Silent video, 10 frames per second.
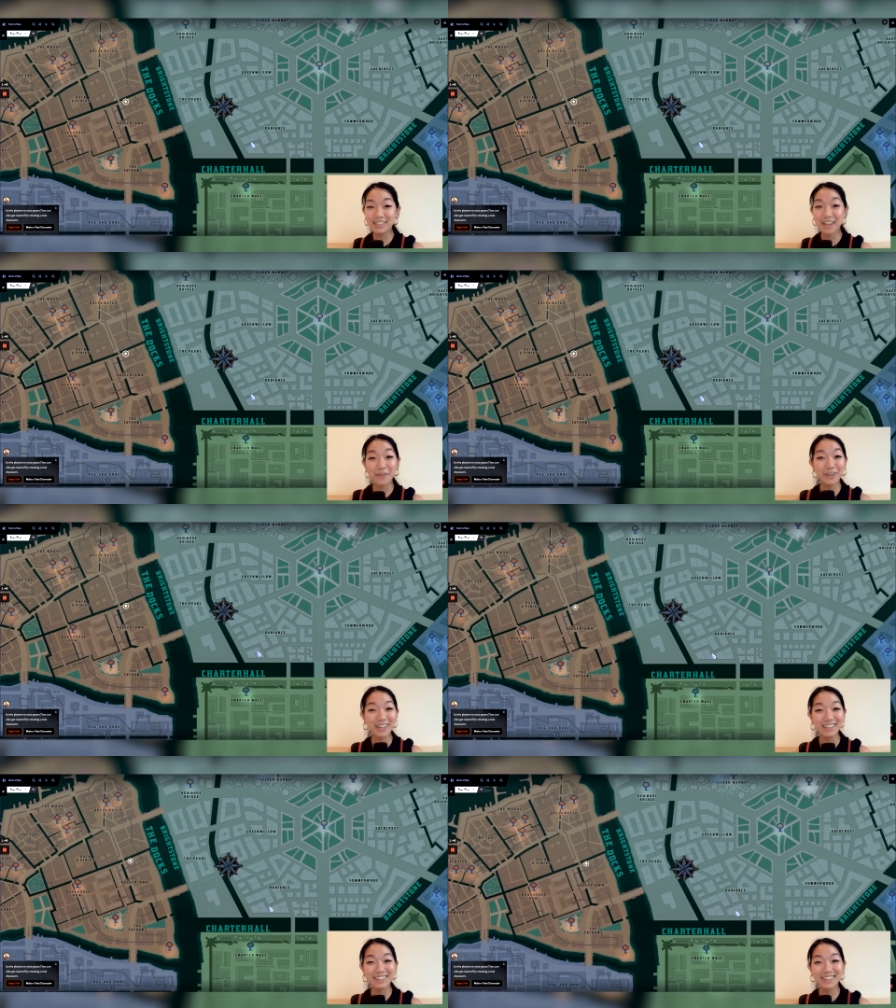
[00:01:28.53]
Now we're
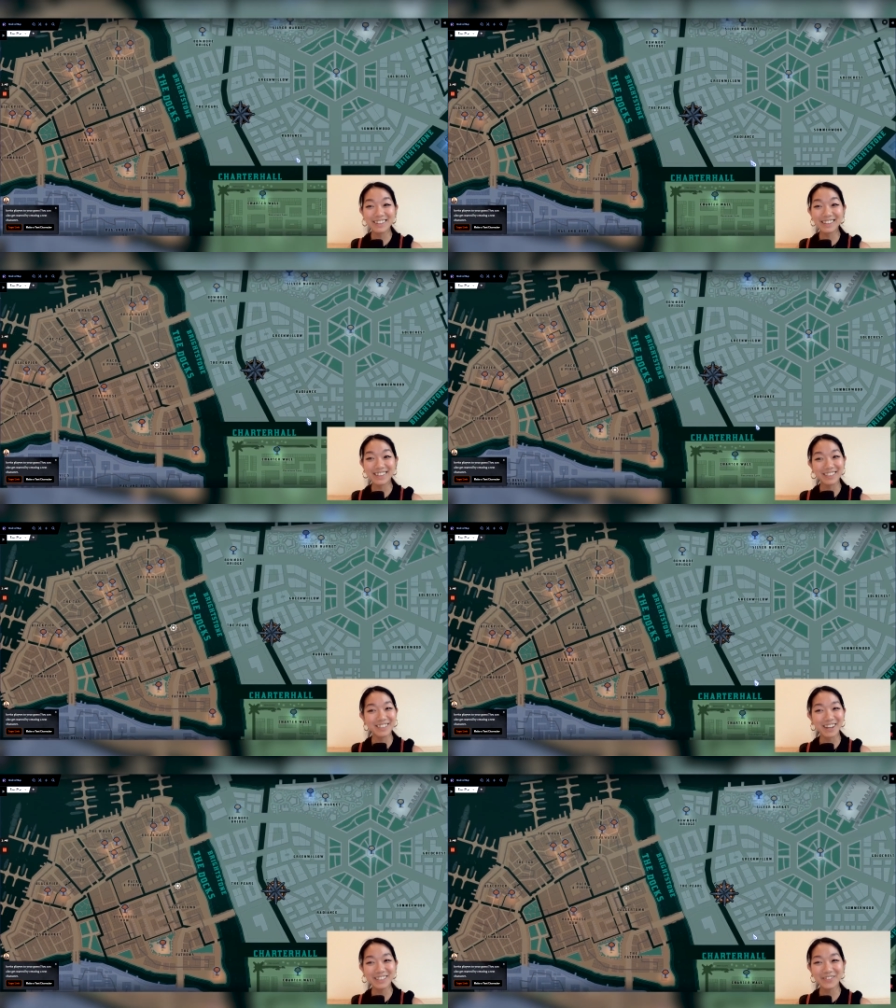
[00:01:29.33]
in. This is
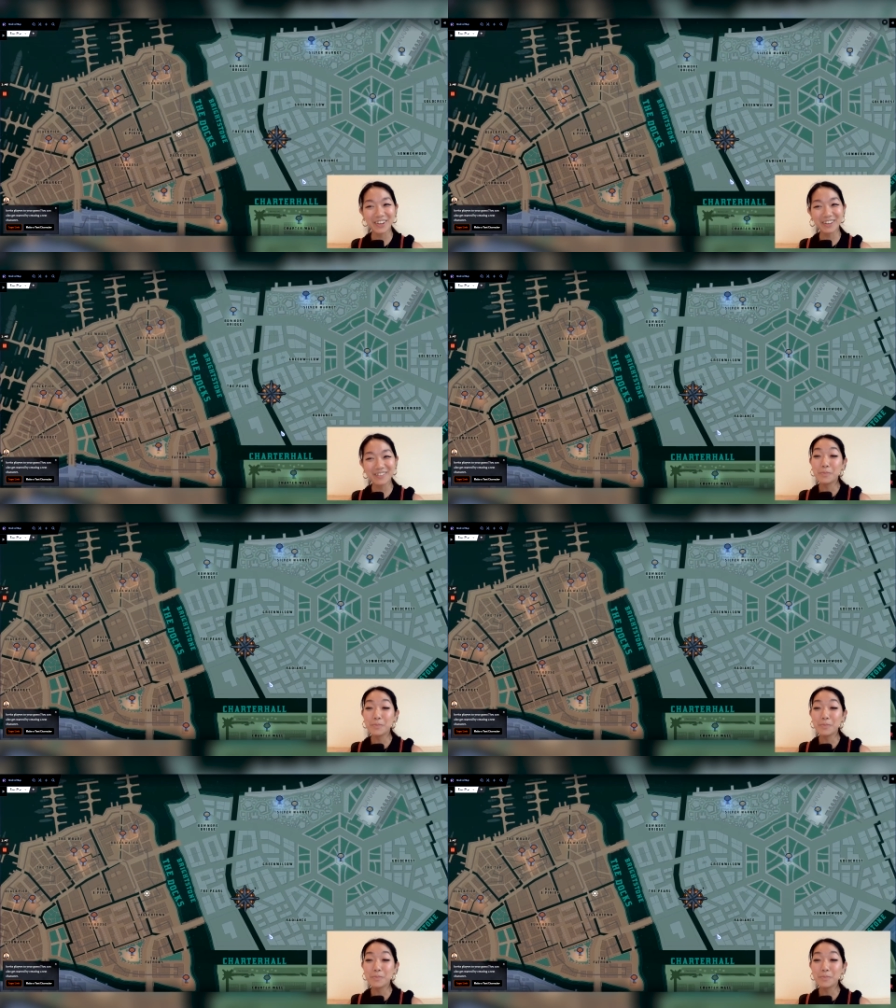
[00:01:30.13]
Duskfall.